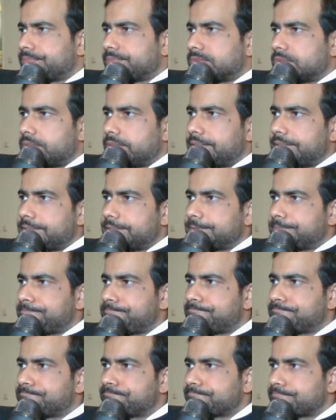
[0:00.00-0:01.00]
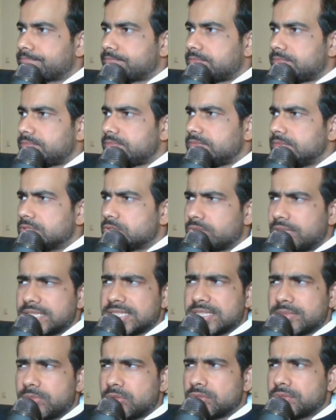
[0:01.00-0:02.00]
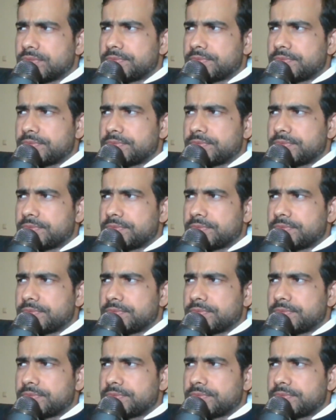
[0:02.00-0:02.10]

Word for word: All right, so that's about the